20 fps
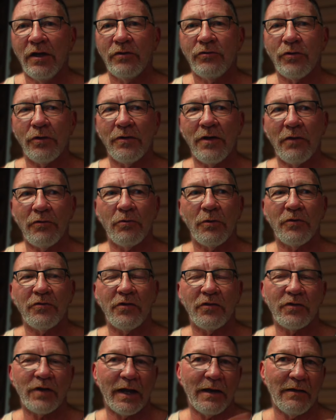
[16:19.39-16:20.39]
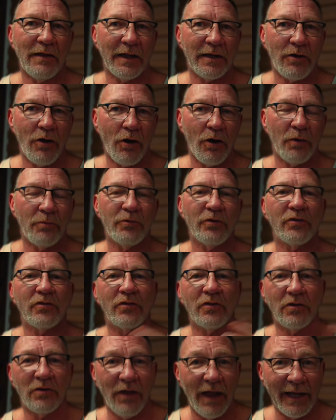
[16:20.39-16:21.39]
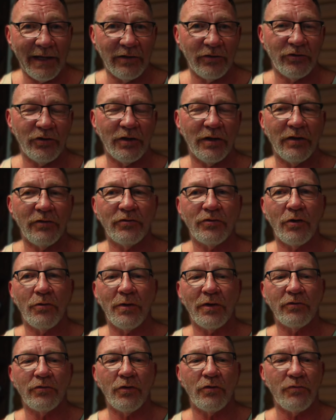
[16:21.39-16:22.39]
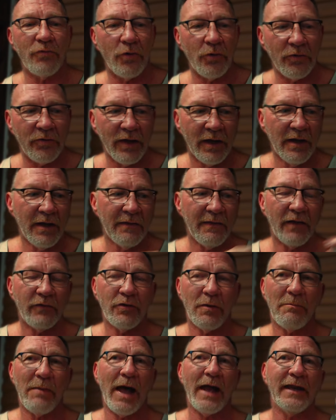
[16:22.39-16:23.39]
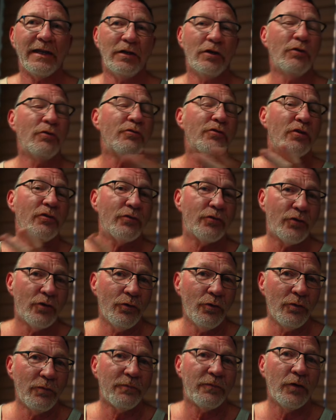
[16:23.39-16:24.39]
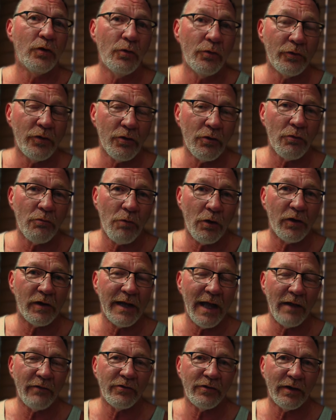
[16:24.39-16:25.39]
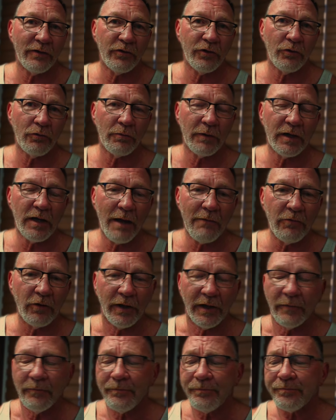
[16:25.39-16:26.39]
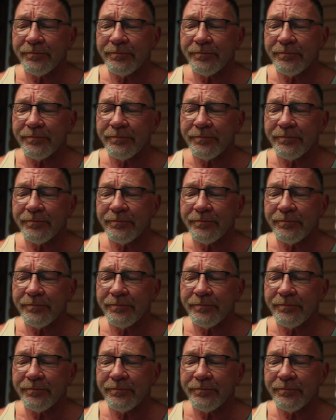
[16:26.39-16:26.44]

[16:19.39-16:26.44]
So in other words, it's kind of like carbs, is the glycogen and so on and so forth that the body uses to fuel your workouts and your recovery.